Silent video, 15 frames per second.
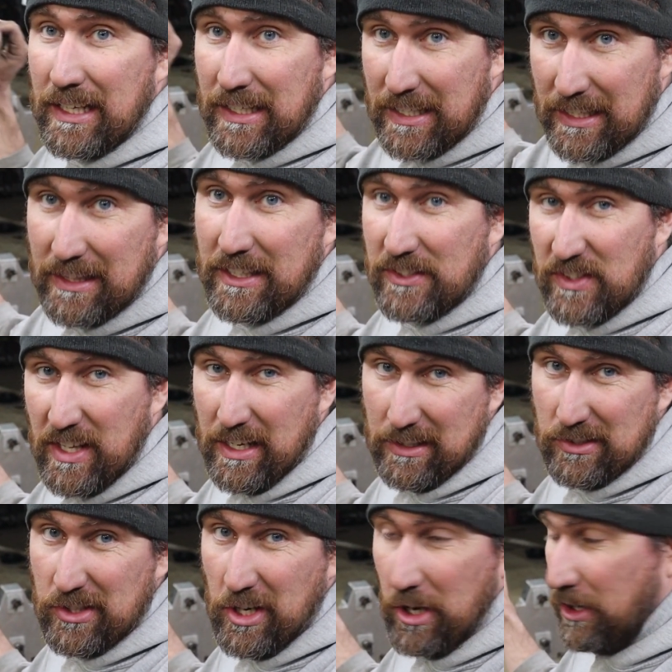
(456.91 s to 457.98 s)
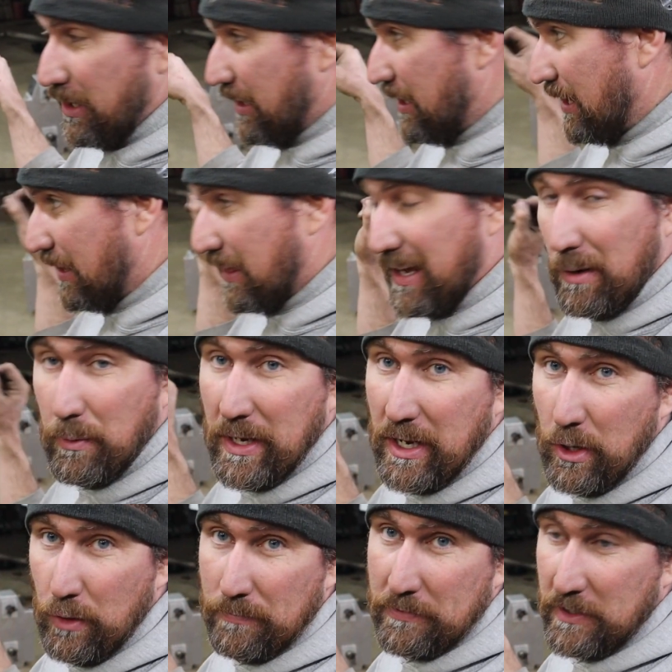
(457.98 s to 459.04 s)
Get this thing started. That way,
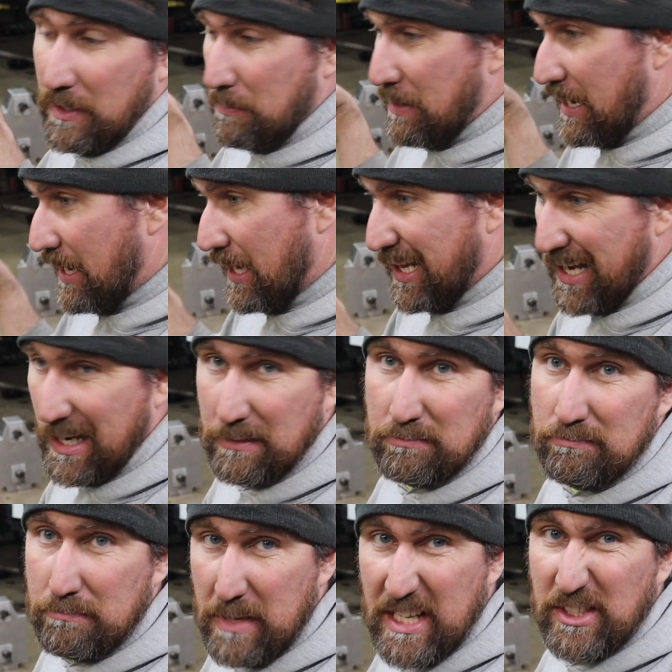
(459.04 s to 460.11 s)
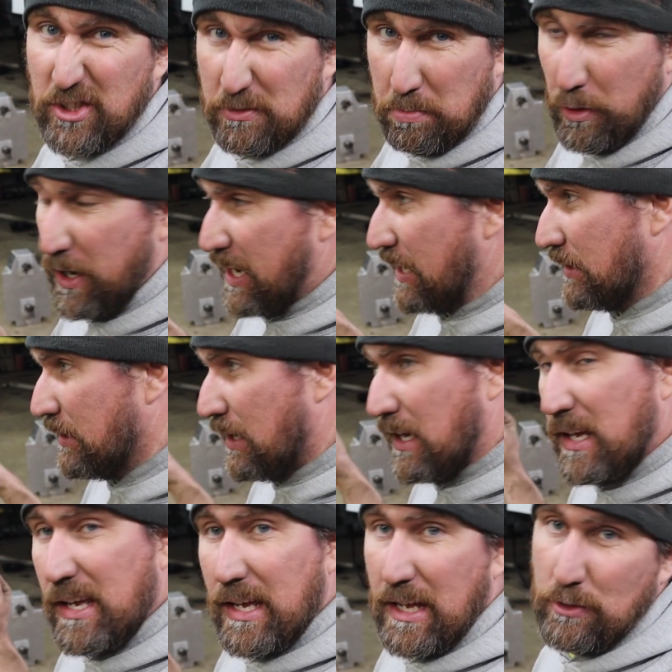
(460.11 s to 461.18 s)
hopefully by like mid-spring,
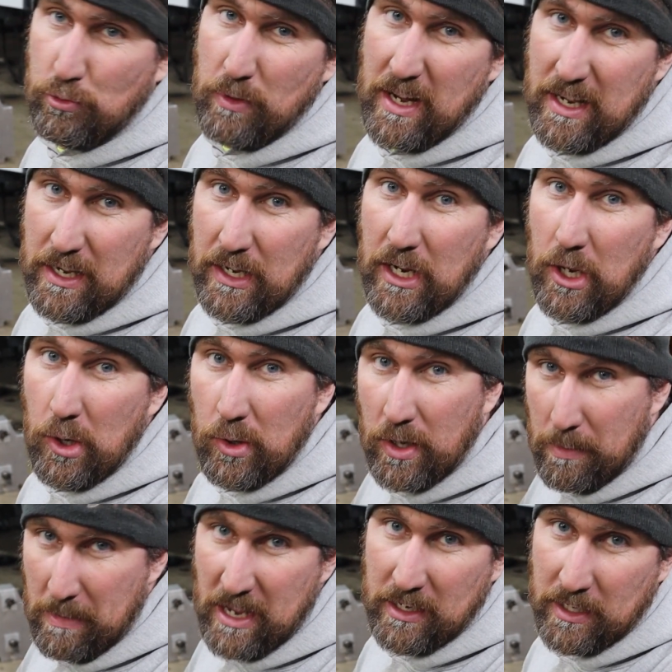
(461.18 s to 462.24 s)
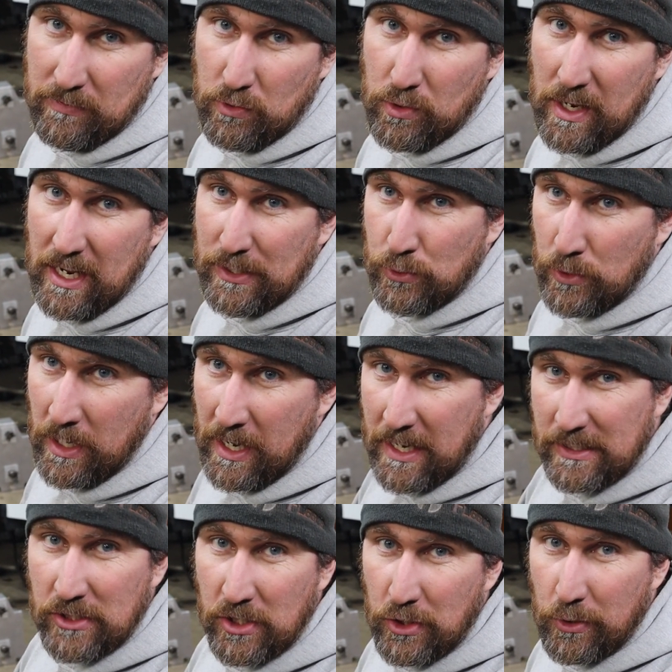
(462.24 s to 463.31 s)
it's ready to go. Come out and give you guys
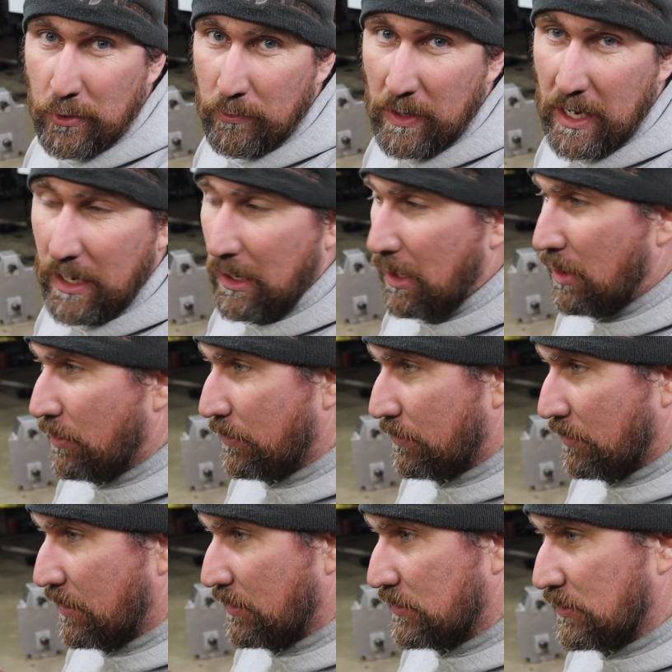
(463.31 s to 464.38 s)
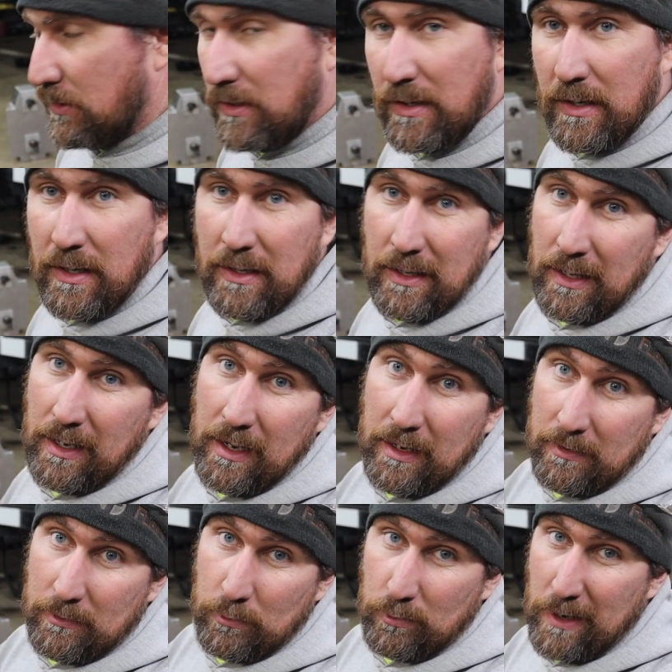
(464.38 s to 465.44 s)
rides. You can ride along with us. And
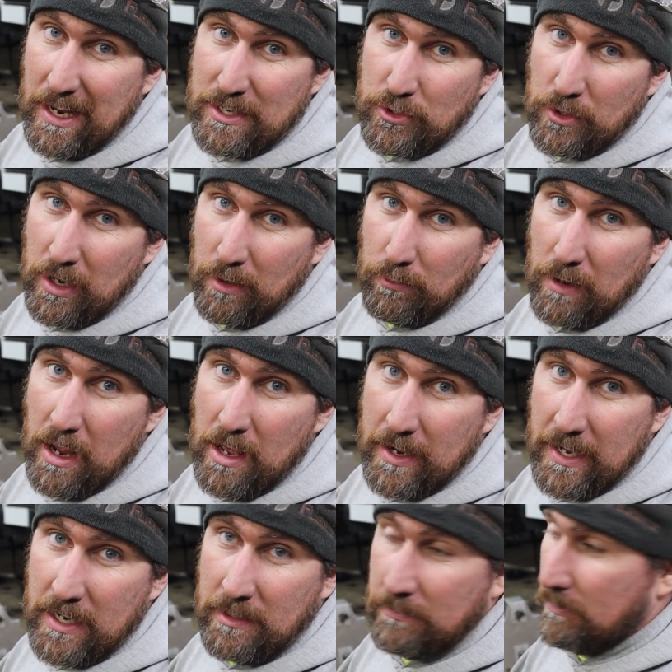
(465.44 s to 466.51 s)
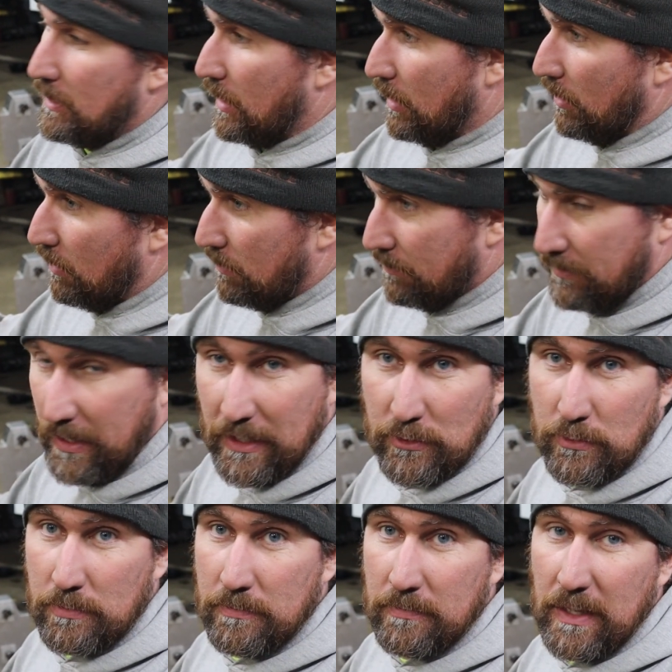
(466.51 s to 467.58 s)
Ride Truck Ronnie, you know,
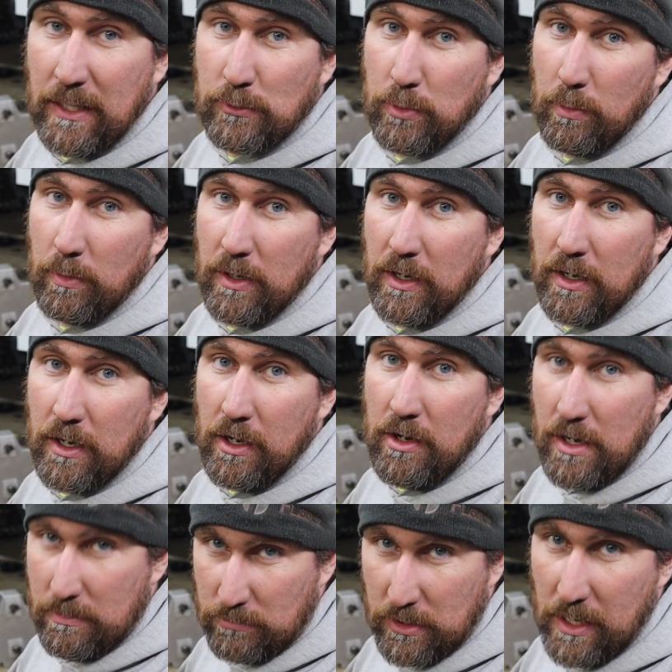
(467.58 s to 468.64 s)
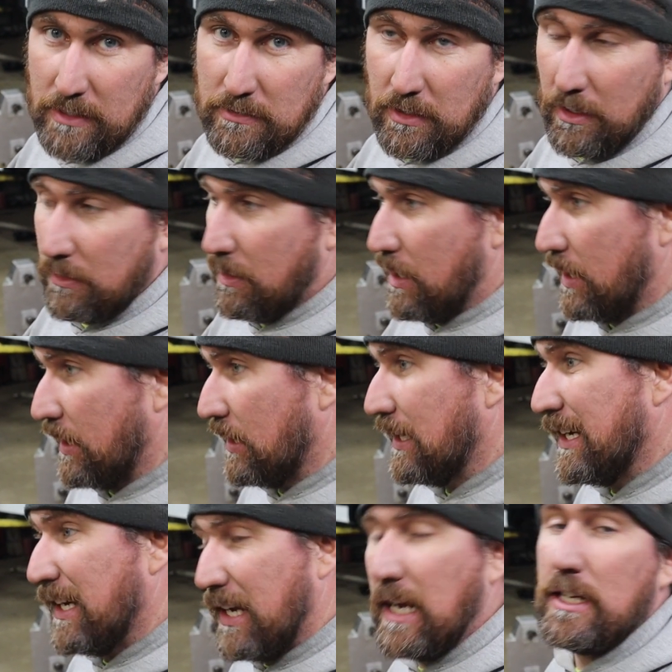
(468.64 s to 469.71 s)
that's what we're gonna call him, Ride Truck Ronnie.
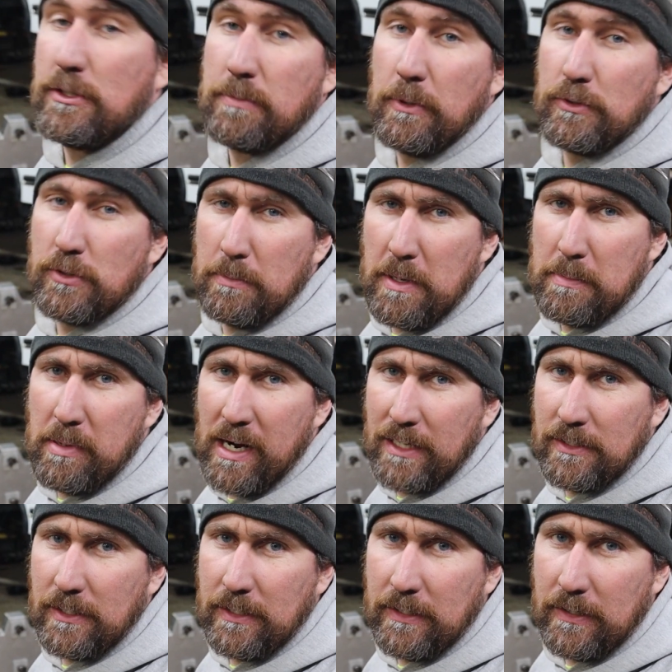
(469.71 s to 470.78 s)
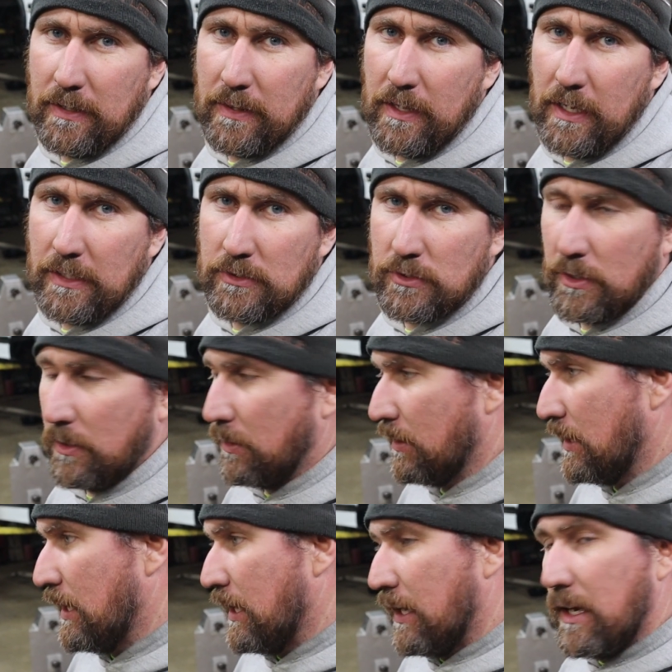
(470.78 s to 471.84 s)
He's supposed to be piloting the thing. So
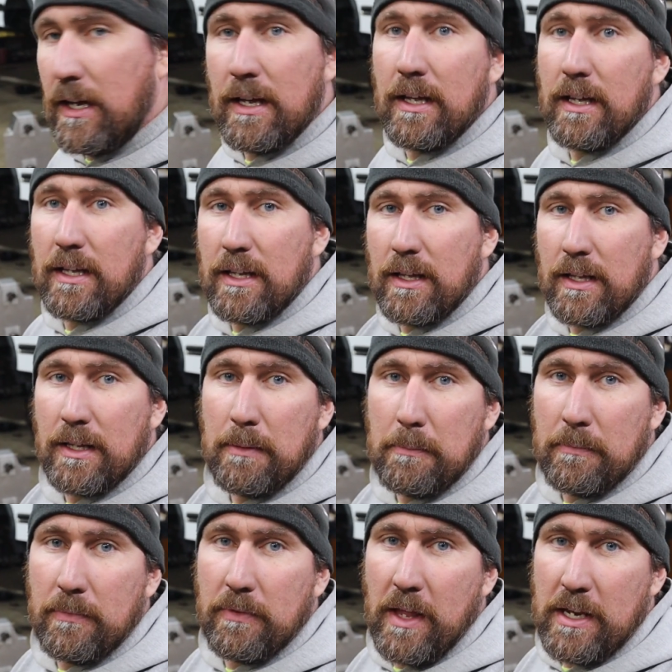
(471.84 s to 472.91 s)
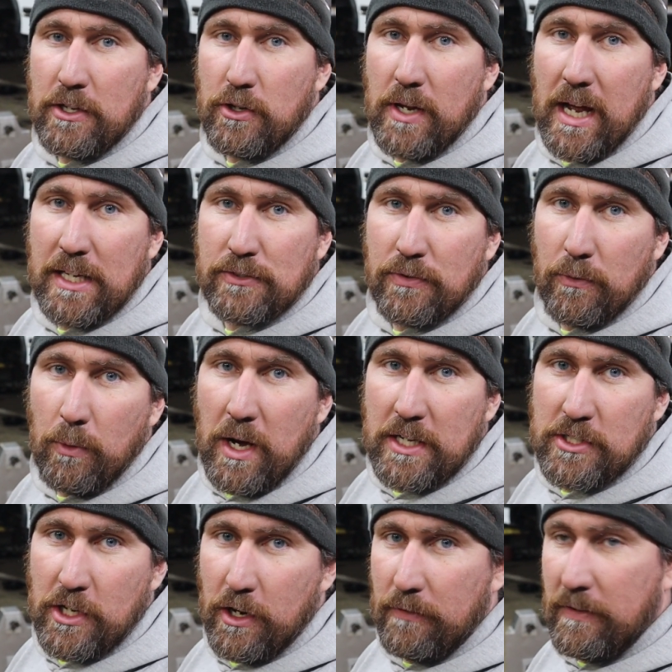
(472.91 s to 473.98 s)
thank you guys for
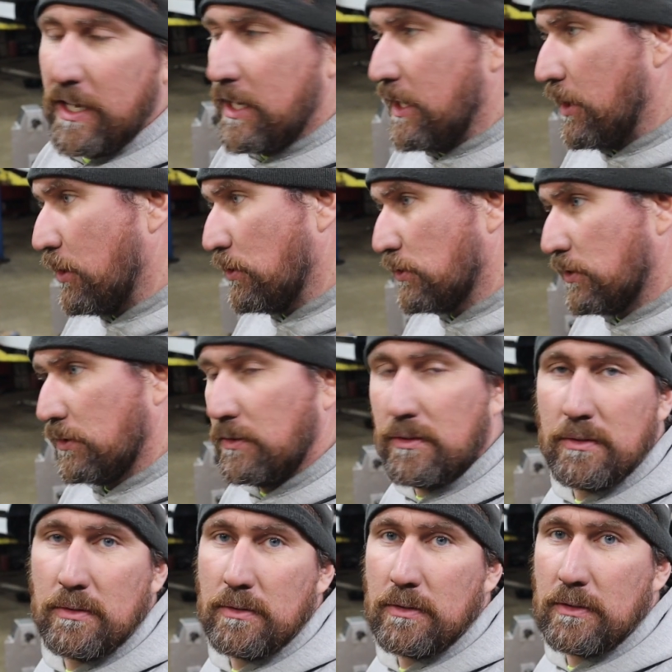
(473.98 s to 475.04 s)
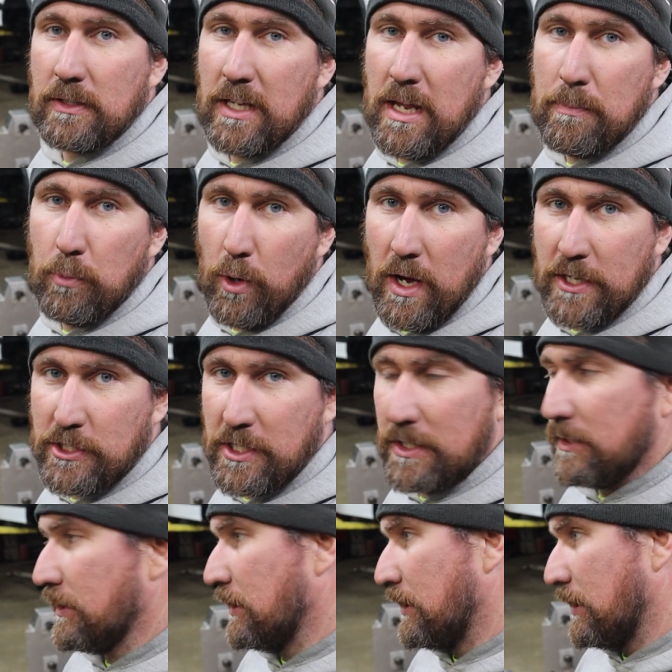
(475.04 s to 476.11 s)
watching our videos. Keep watching.